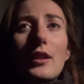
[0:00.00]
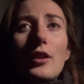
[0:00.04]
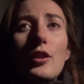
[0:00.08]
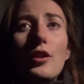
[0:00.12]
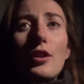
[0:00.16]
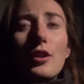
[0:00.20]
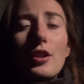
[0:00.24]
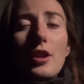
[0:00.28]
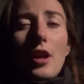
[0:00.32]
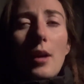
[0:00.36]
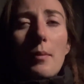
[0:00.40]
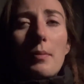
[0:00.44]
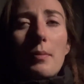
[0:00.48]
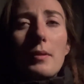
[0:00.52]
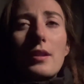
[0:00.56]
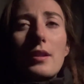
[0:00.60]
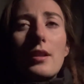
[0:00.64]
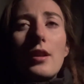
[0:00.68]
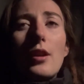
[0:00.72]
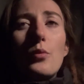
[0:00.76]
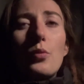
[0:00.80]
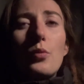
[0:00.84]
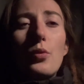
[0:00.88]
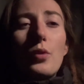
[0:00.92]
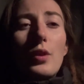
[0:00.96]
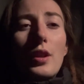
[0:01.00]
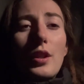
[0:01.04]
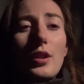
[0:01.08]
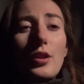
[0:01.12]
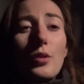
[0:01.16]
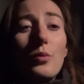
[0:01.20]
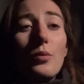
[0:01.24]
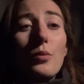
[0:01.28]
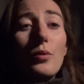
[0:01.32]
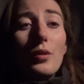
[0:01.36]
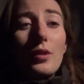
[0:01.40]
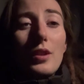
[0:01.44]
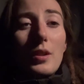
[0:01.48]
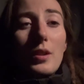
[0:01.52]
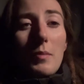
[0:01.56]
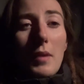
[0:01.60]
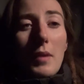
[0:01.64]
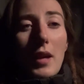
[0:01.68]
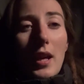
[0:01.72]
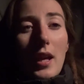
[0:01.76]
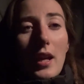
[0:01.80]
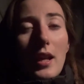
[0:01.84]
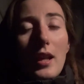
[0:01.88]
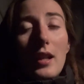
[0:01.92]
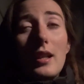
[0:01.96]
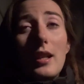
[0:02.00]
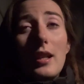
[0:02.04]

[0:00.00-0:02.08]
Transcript: looked up and started walking towards me,